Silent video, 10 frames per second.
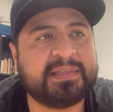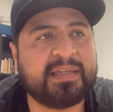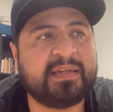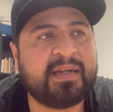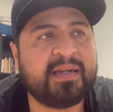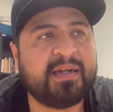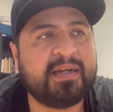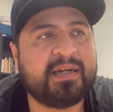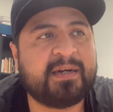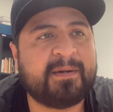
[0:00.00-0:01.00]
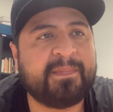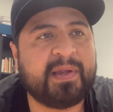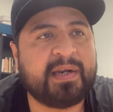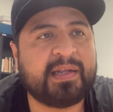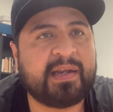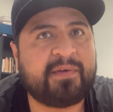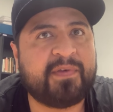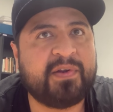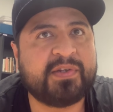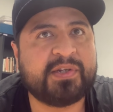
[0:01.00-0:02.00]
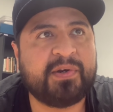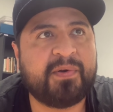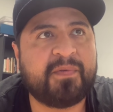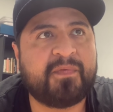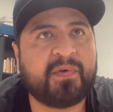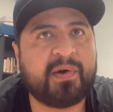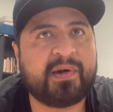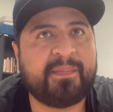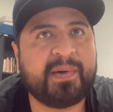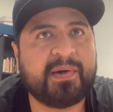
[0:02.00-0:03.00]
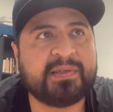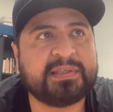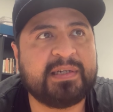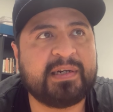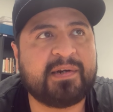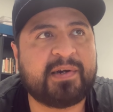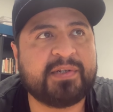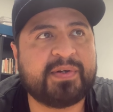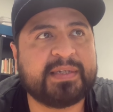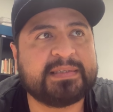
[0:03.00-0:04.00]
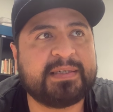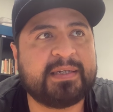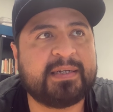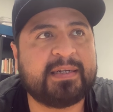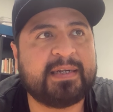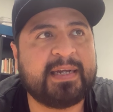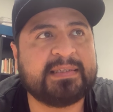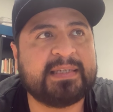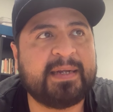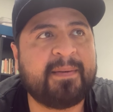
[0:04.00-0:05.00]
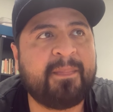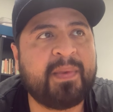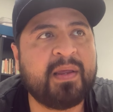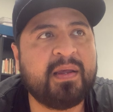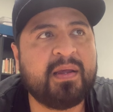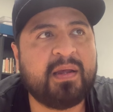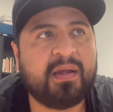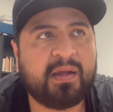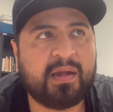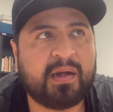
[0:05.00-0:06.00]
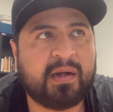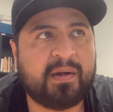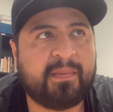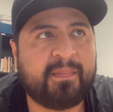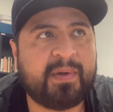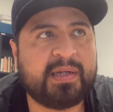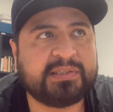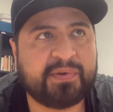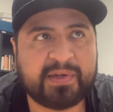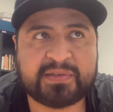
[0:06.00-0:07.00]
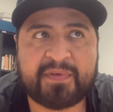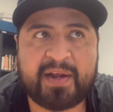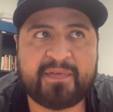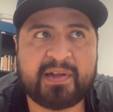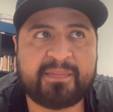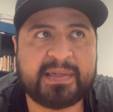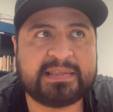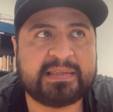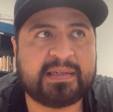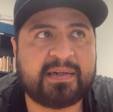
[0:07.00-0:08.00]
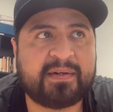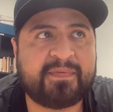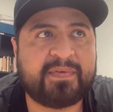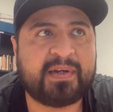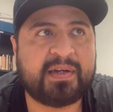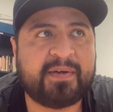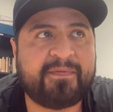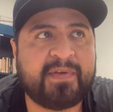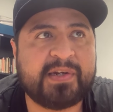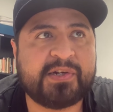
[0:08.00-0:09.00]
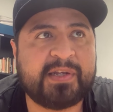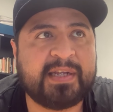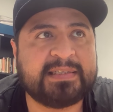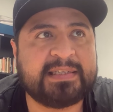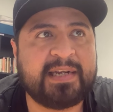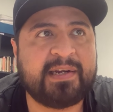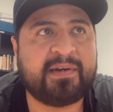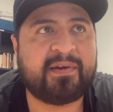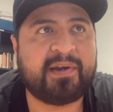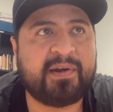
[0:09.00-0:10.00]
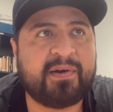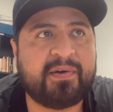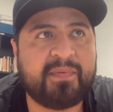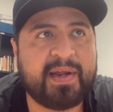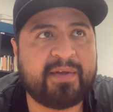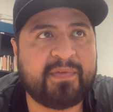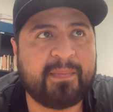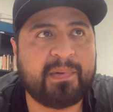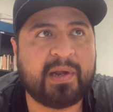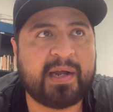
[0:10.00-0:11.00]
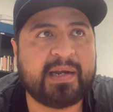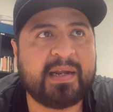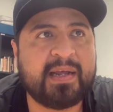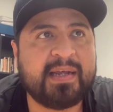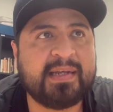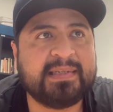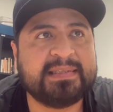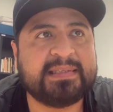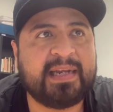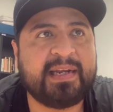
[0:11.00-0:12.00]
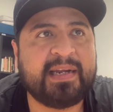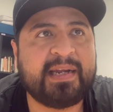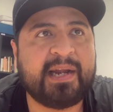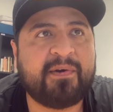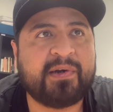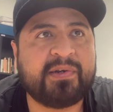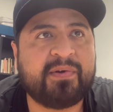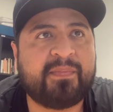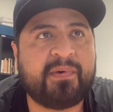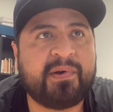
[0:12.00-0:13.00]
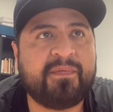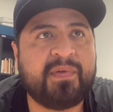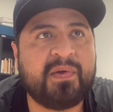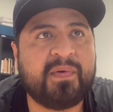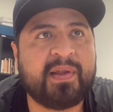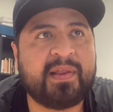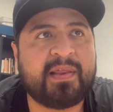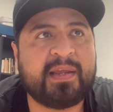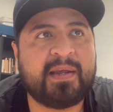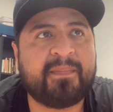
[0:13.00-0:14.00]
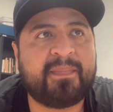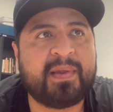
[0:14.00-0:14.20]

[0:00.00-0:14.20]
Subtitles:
that I'd like for you to know for a comparison and contrast essay. So there's 5 elements of a fiction that's stated on here, and we have the plot, setting, character, point of view, and theme.